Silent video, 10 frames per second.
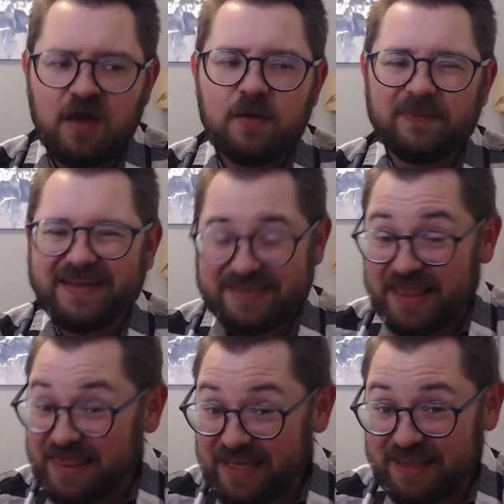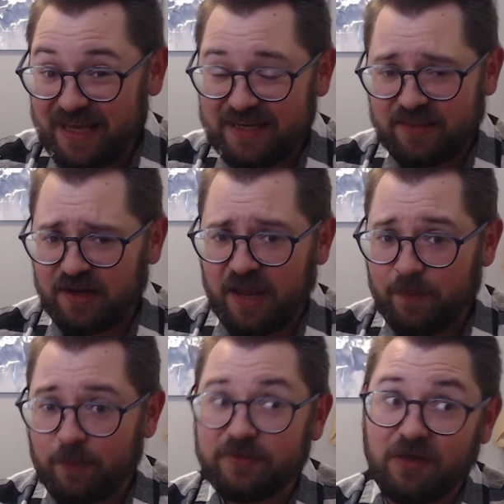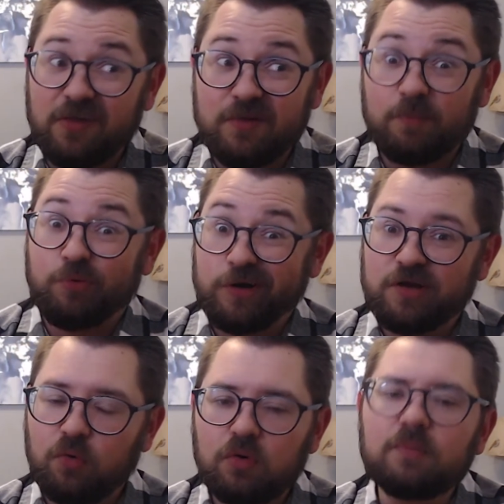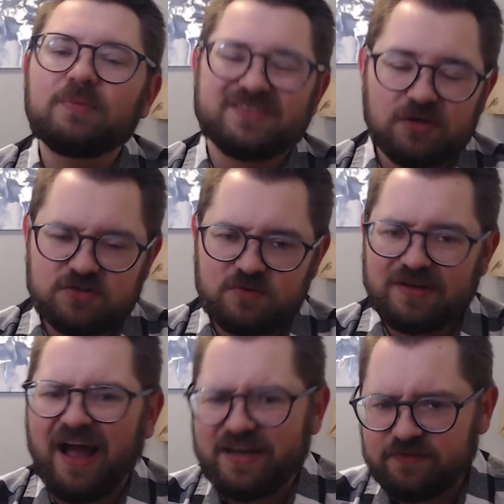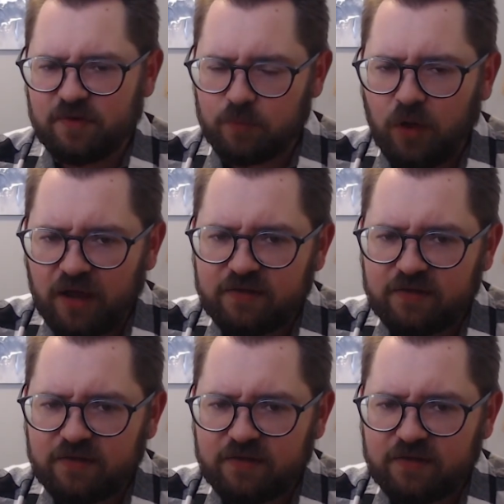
because I think the idea that I came up with is pretty cool, but it's also kind of complex.